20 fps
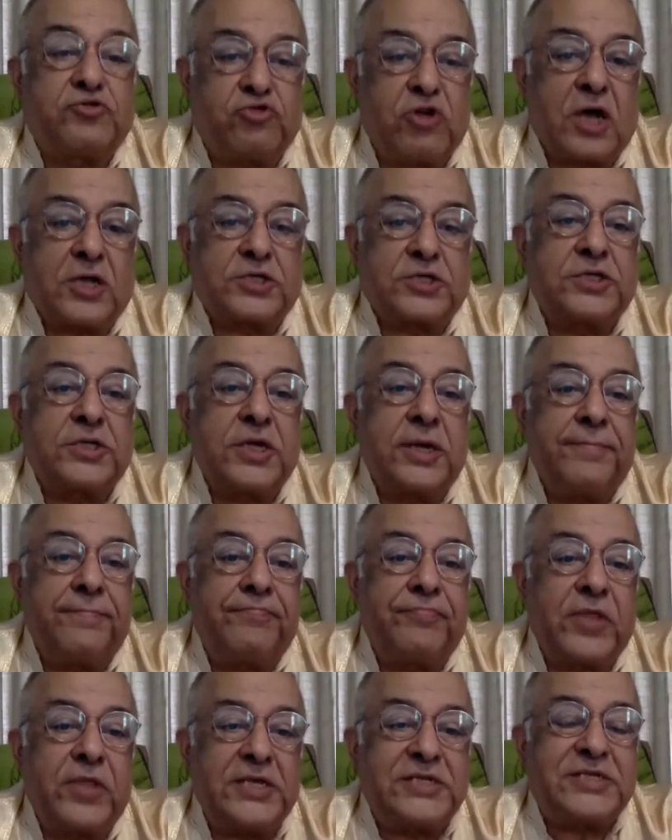Trust.
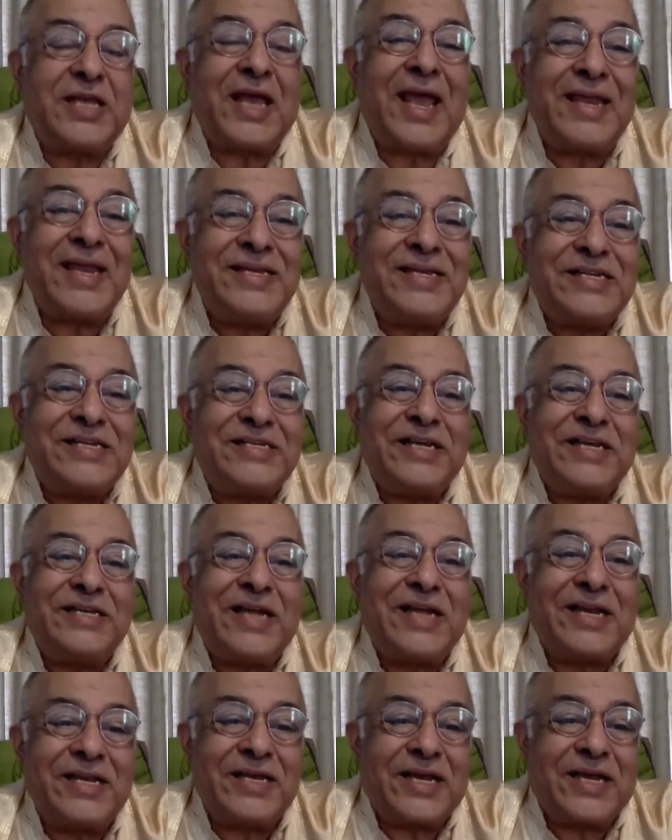It's an entity
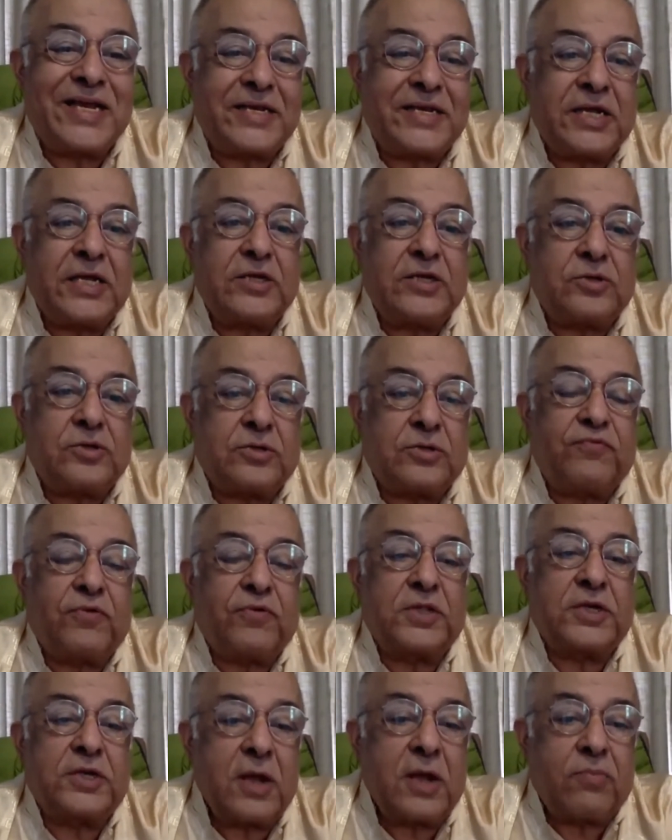dedicated for
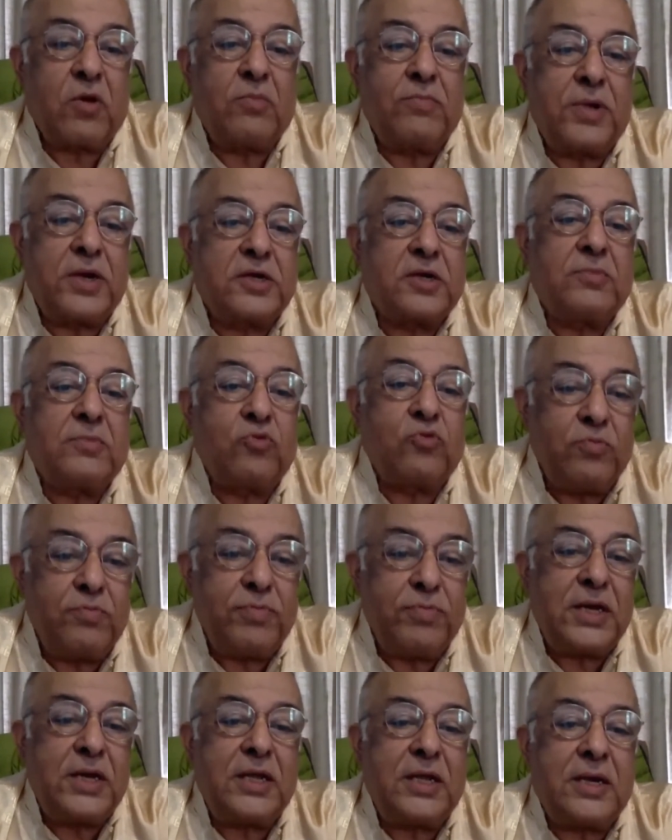the development of
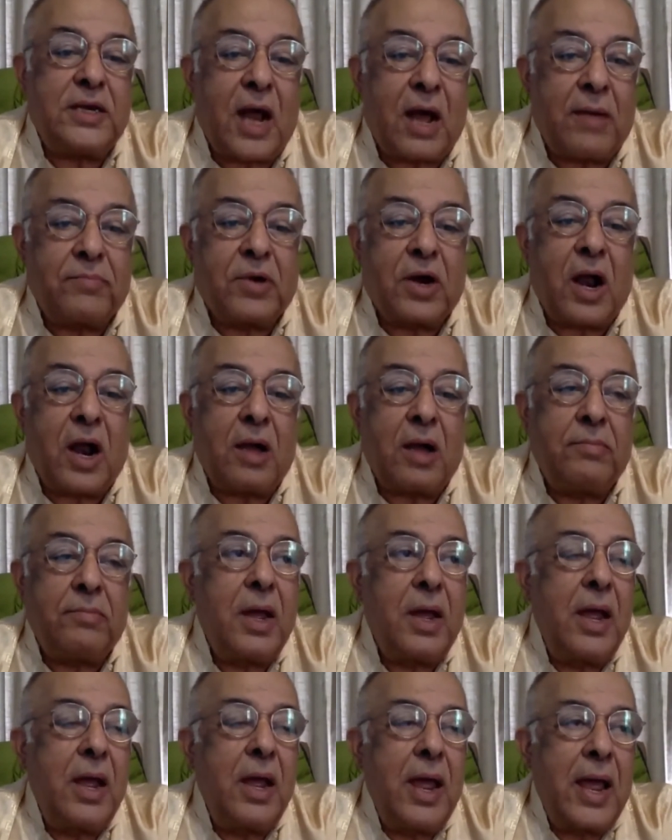Lumbini, Ramgram,
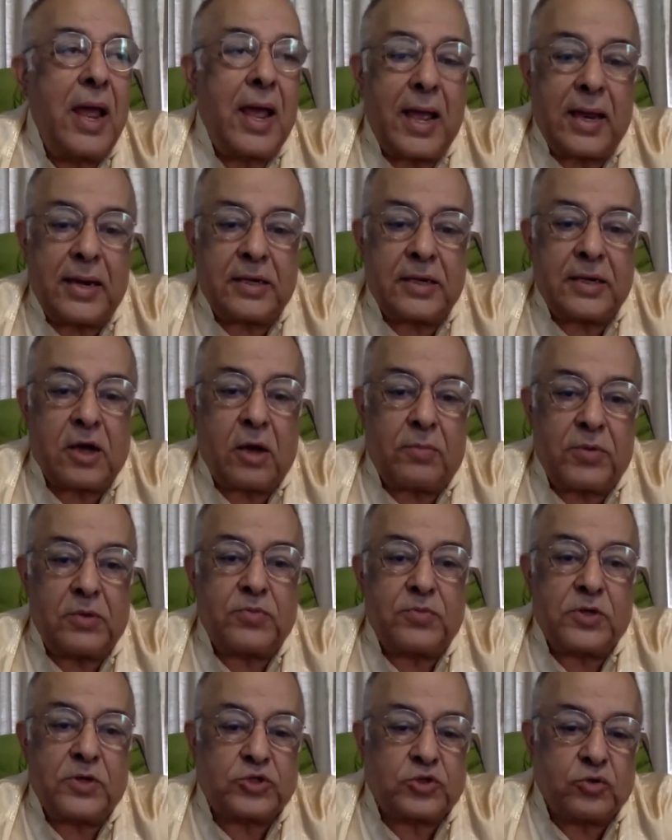and Kapil
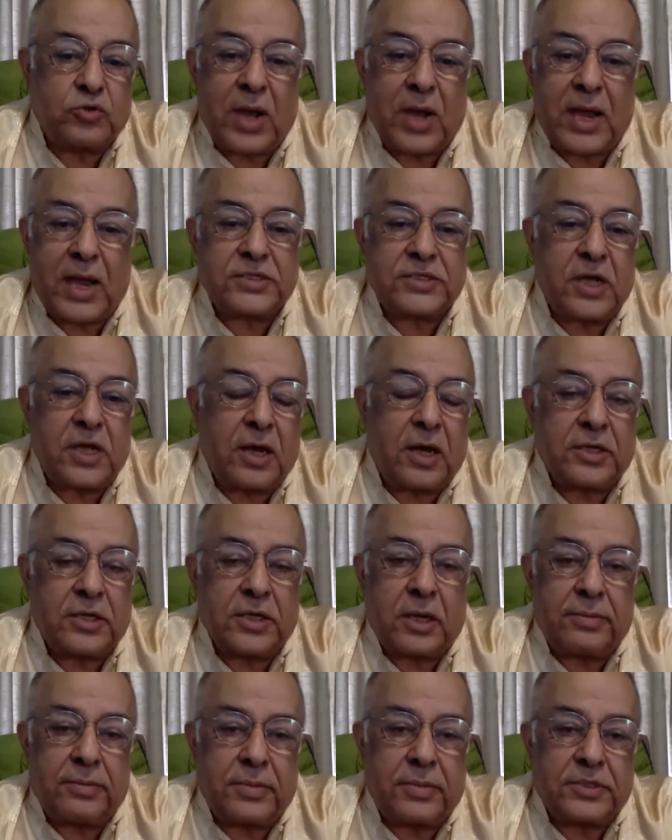Vastu
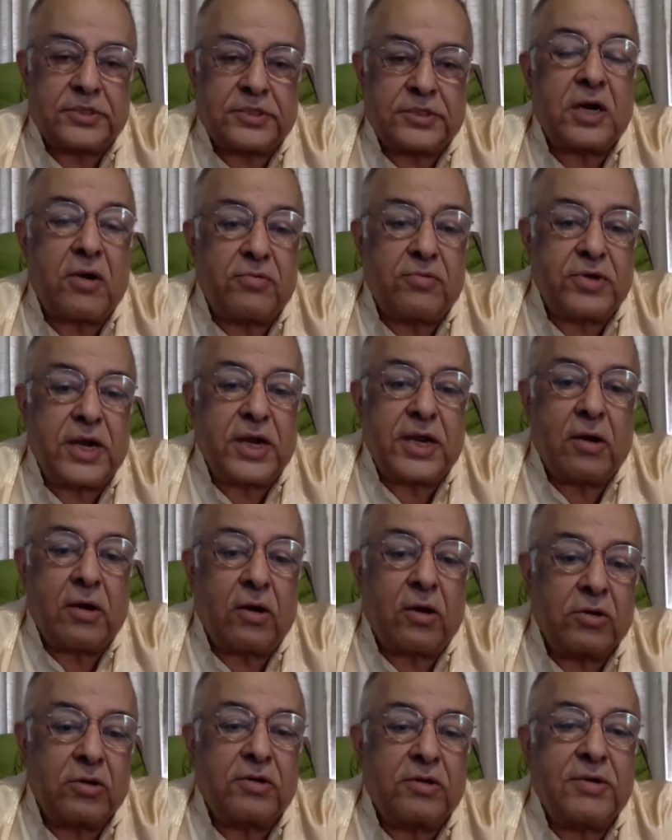and surrounding
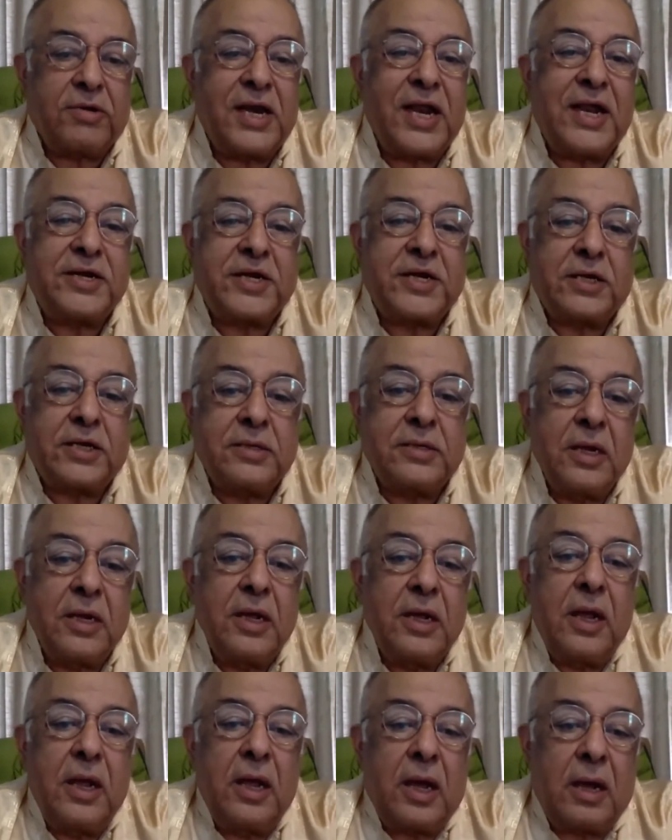other related
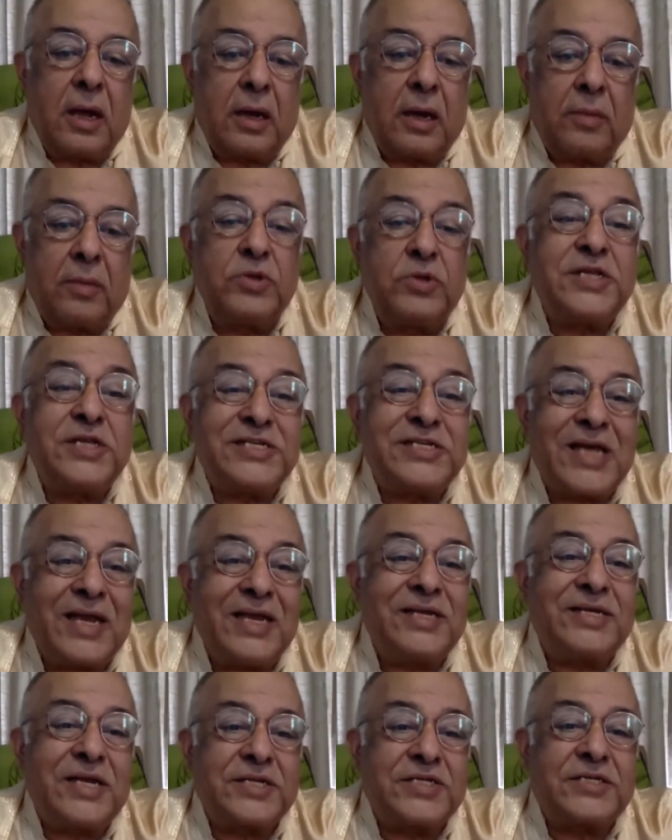Buddhist
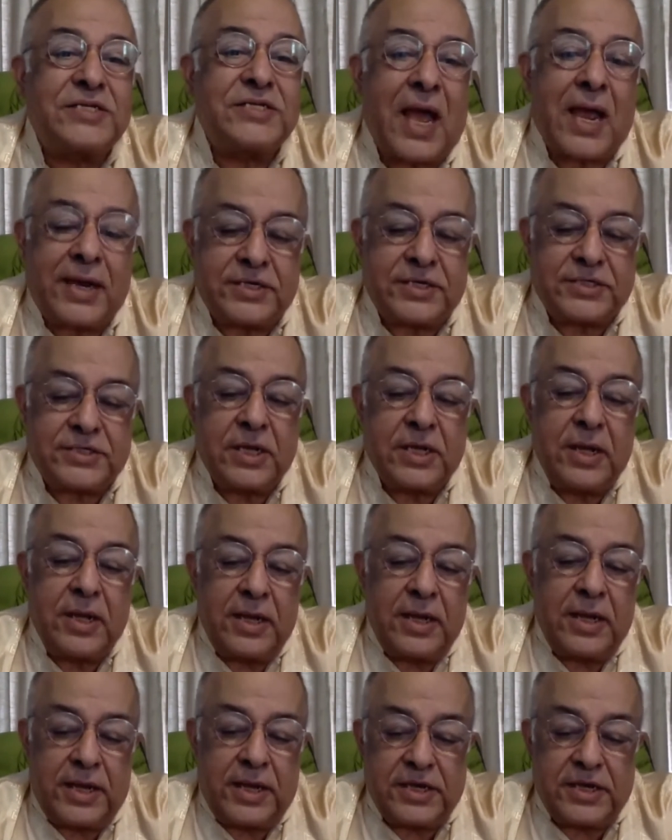heritage sites
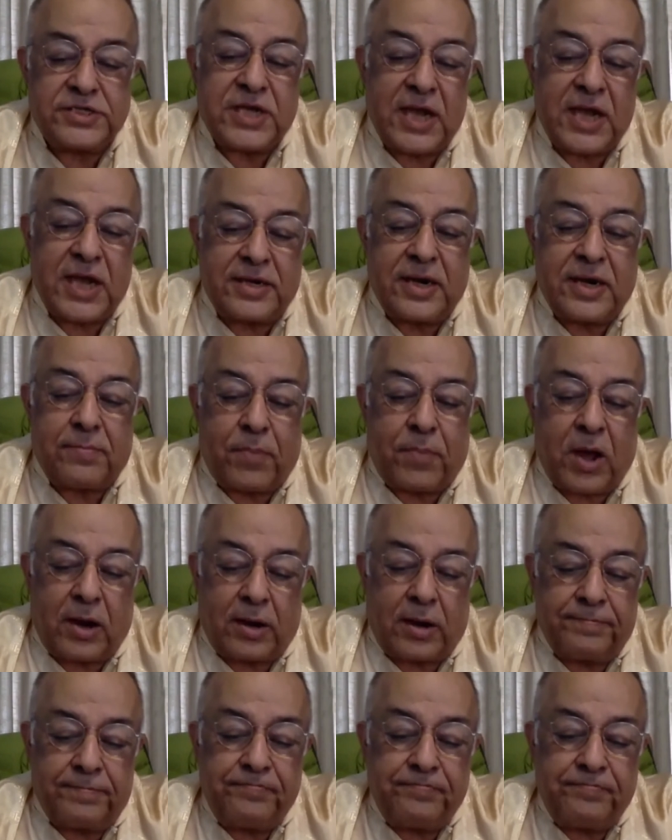inside Nepal,